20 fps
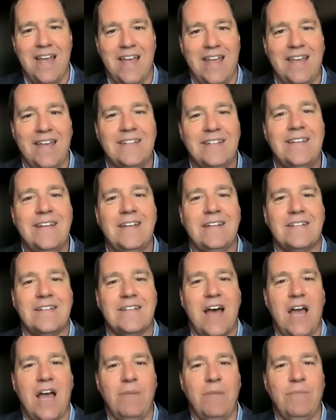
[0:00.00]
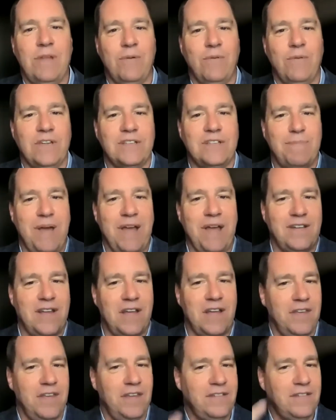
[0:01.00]
Isn't it time that we spent
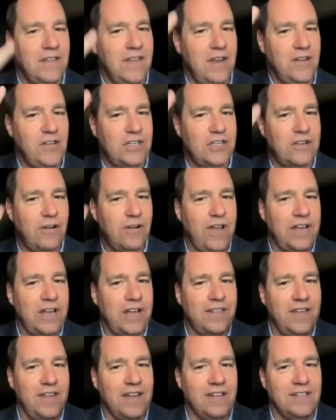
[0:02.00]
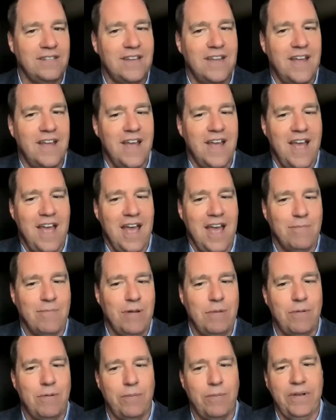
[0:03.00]
on this? And then just go like this. And
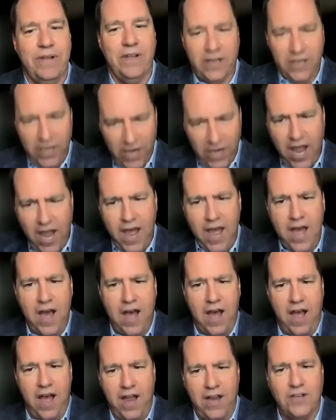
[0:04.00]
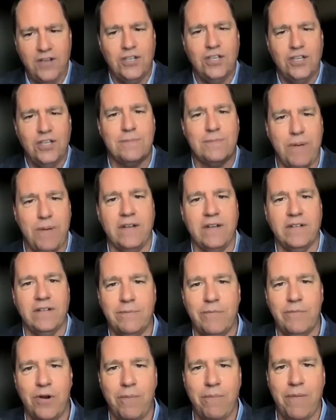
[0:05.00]
people will be like, yeah, I should spend
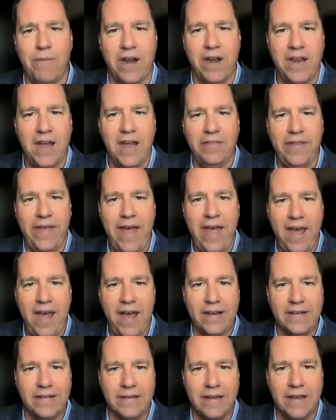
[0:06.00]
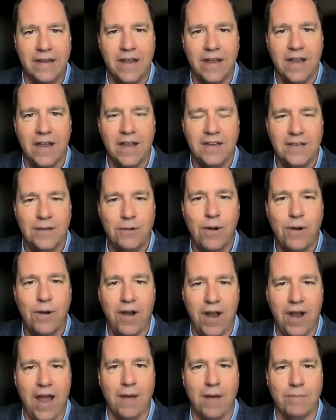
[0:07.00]
some more money on that. You
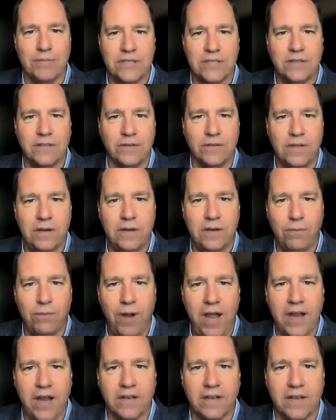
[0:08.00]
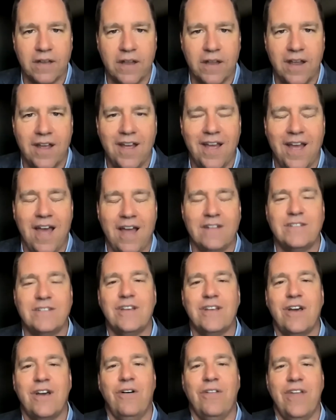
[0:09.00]
are absolutely right. And
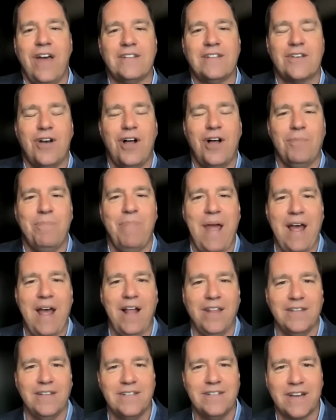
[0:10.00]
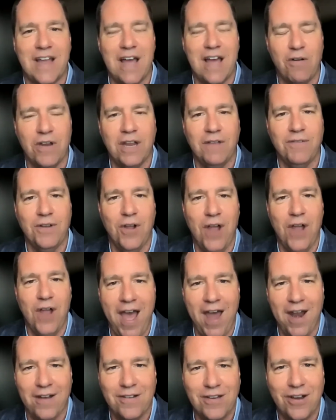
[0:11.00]
so that's called balanced accounting. If you
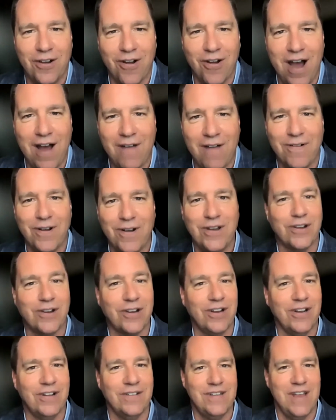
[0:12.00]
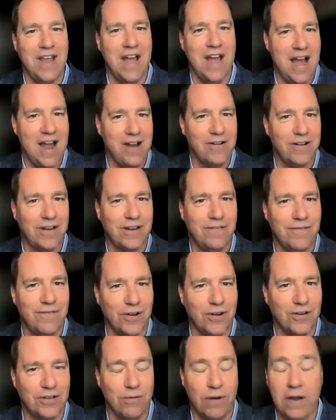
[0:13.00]
add it to your offer, you're going to see a higher
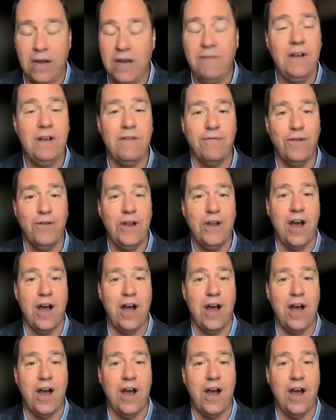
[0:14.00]
conversion rate, even a free